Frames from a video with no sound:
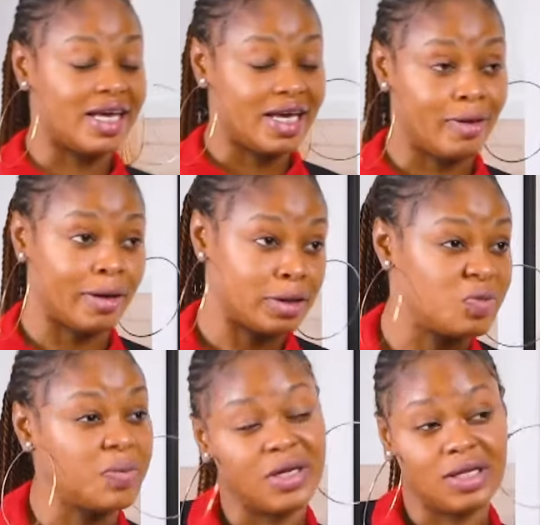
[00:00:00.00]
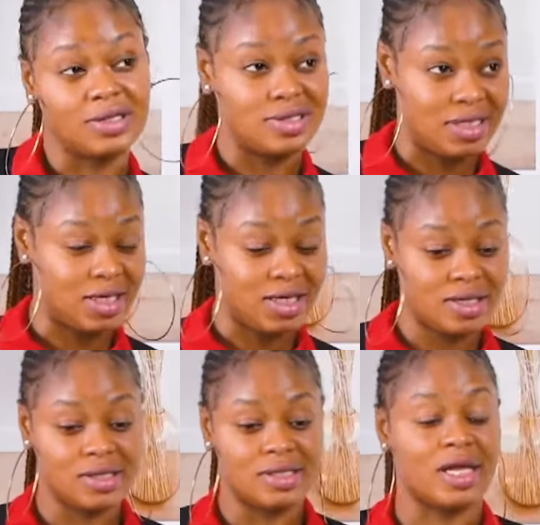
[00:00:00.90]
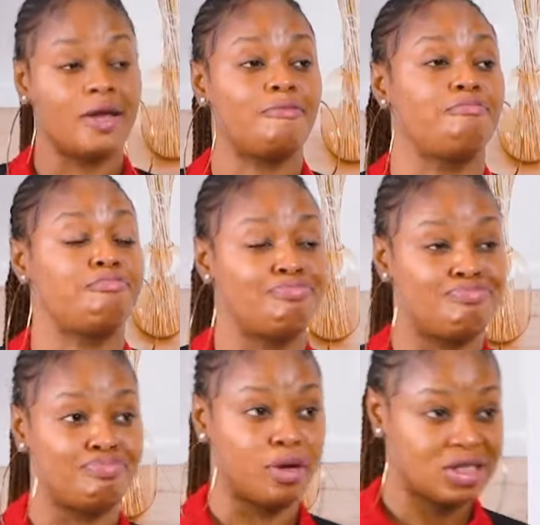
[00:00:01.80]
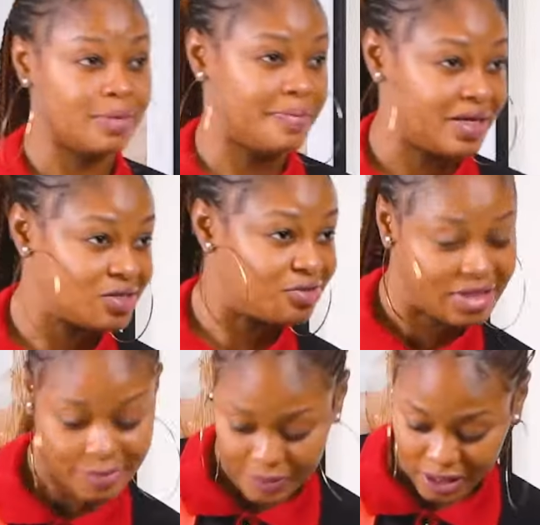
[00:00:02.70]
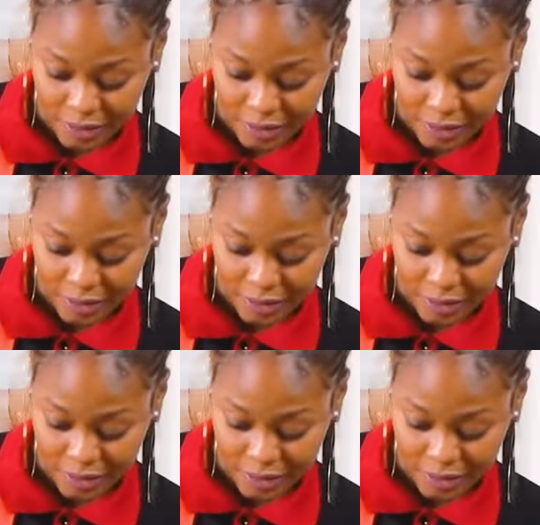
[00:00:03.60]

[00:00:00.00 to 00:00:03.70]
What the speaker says: cake we're going to be baking today is a butter-based recipe